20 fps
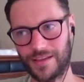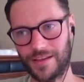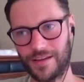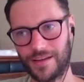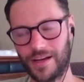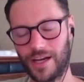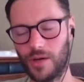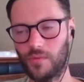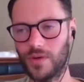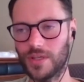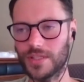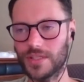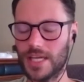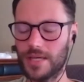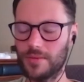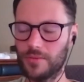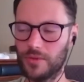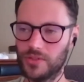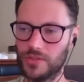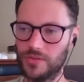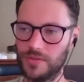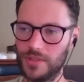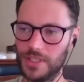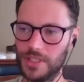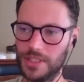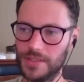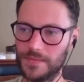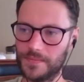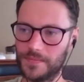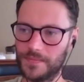I was able to
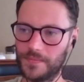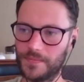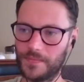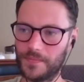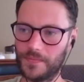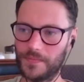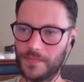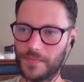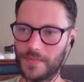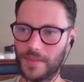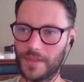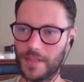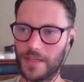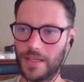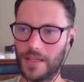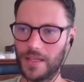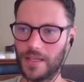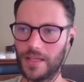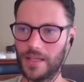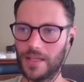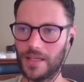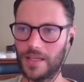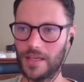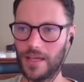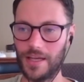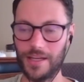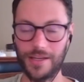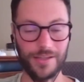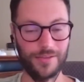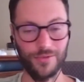eat,
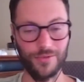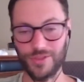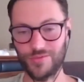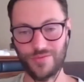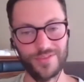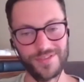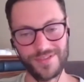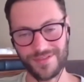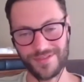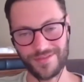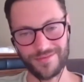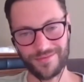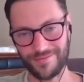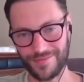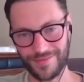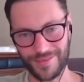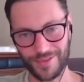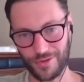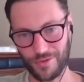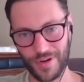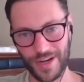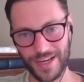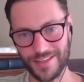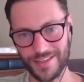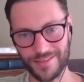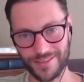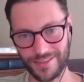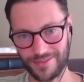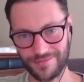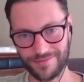and which was the
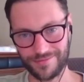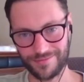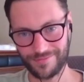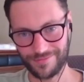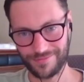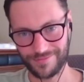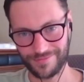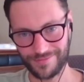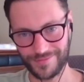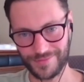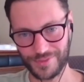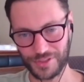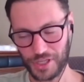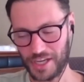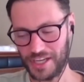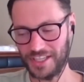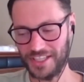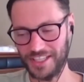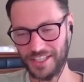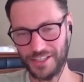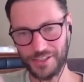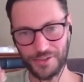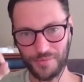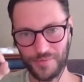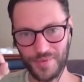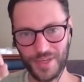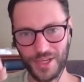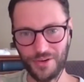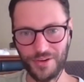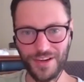greatest tiny little
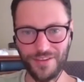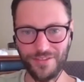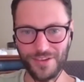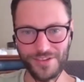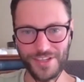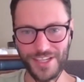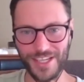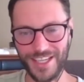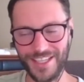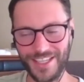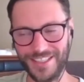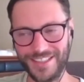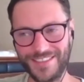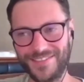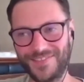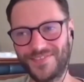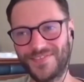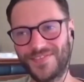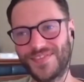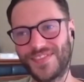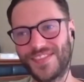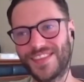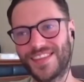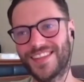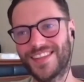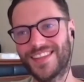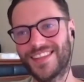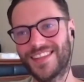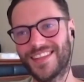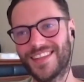meal I've ever had.
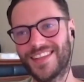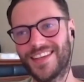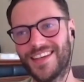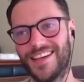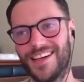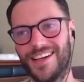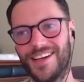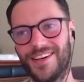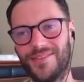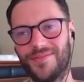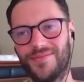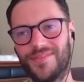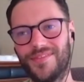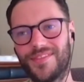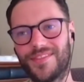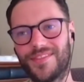And